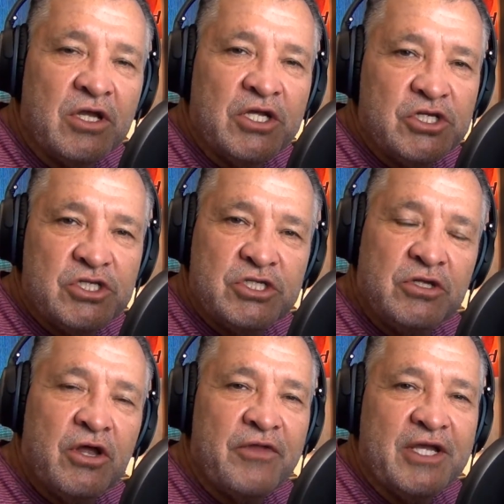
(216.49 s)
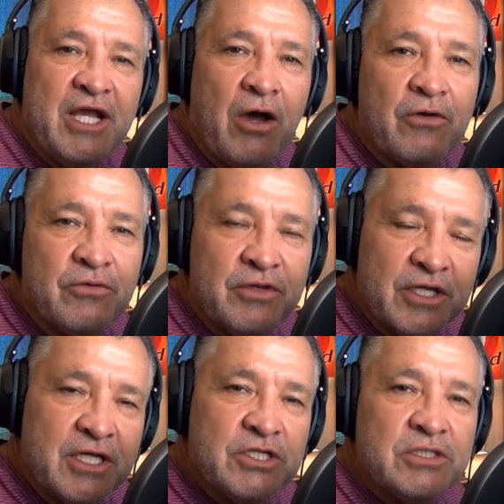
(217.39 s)
lunch is still on the counter in the
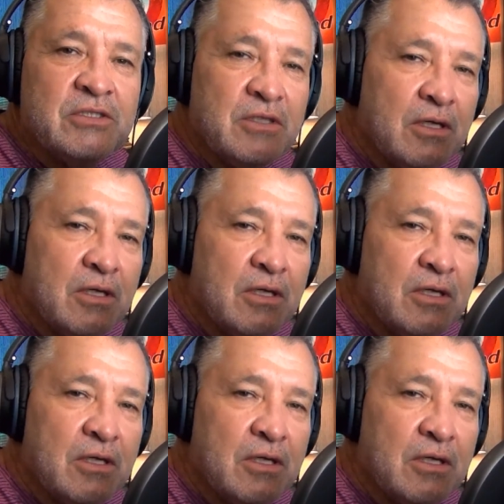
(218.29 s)
kitchen.